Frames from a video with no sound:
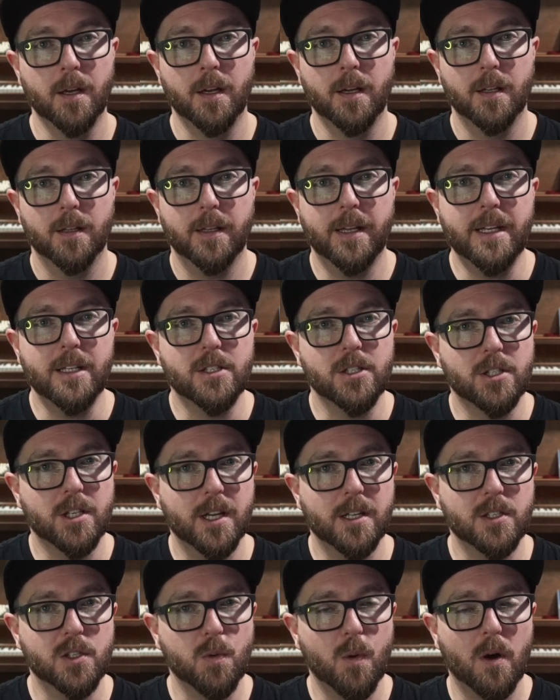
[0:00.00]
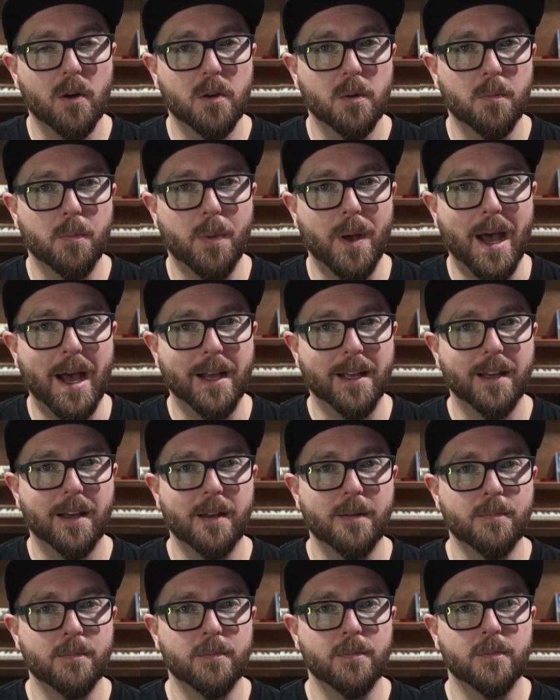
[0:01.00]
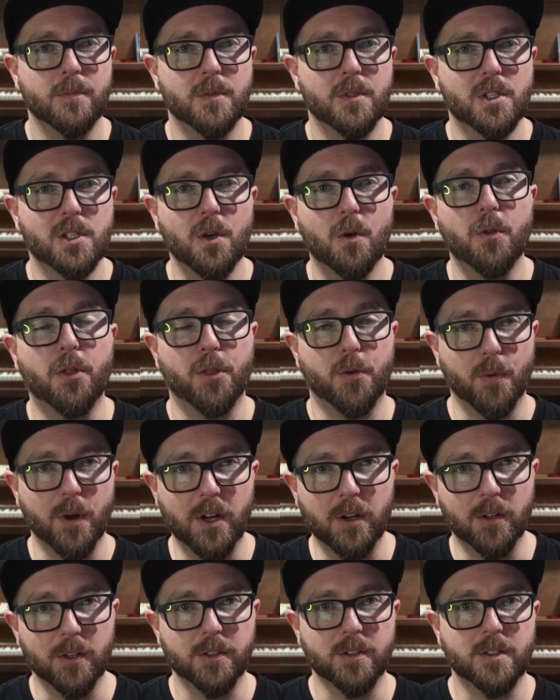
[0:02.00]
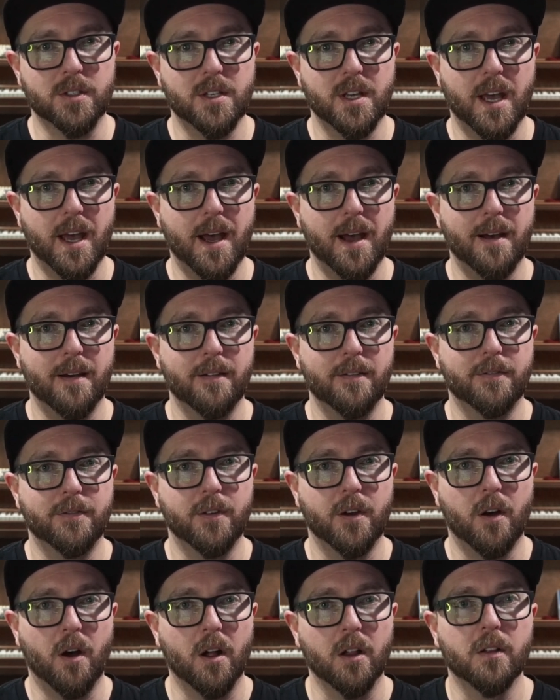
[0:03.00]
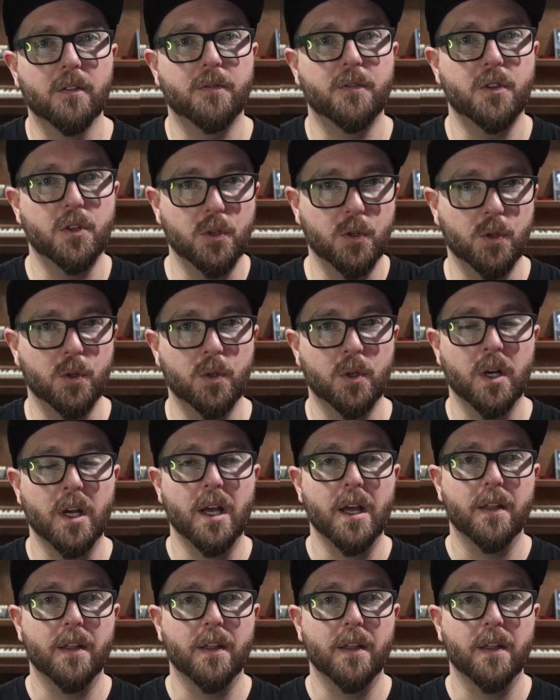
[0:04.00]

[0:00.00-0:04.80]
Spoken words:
Ladies and gents, welcome back. I'm so thrilled to have all of you